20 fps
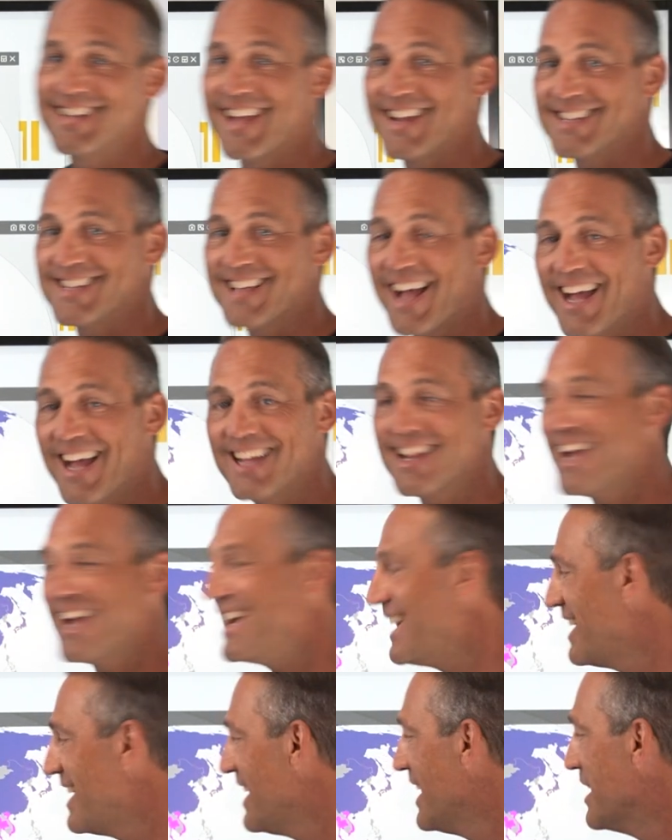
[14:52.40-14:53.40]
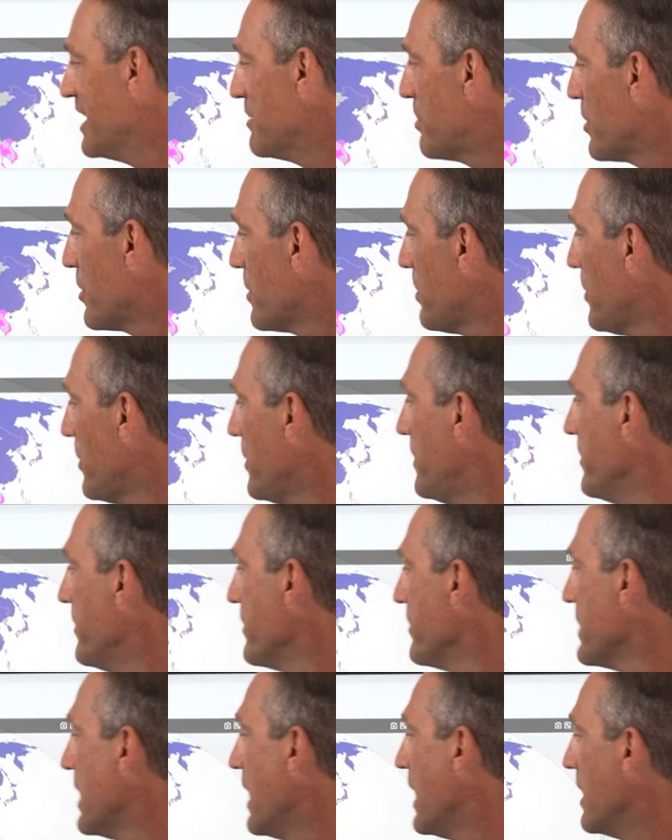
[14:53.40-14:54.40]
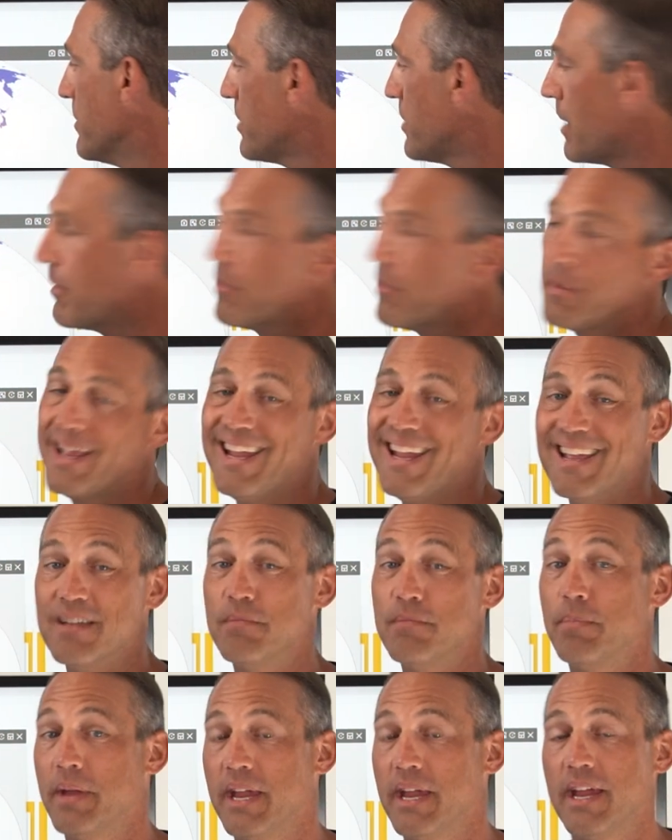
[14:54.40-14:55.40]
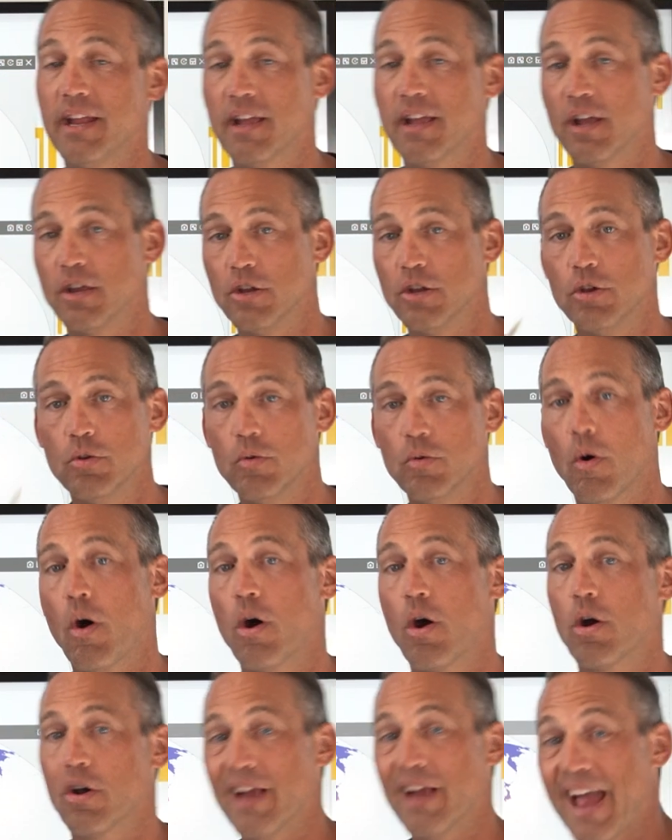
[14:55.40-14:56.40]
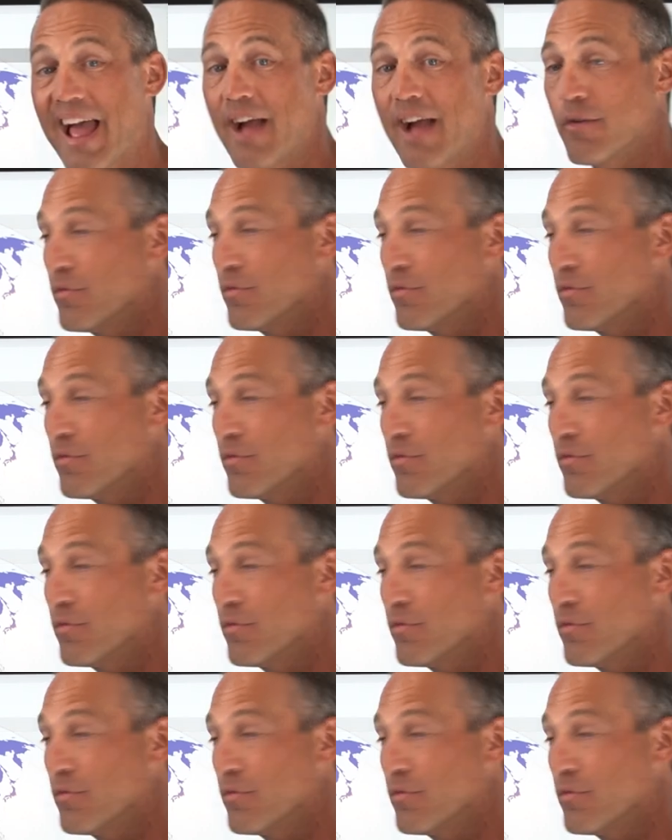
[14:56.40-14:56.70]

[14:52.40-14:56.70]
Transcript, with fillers: that is highlighted in purple, and probably in pink, you are at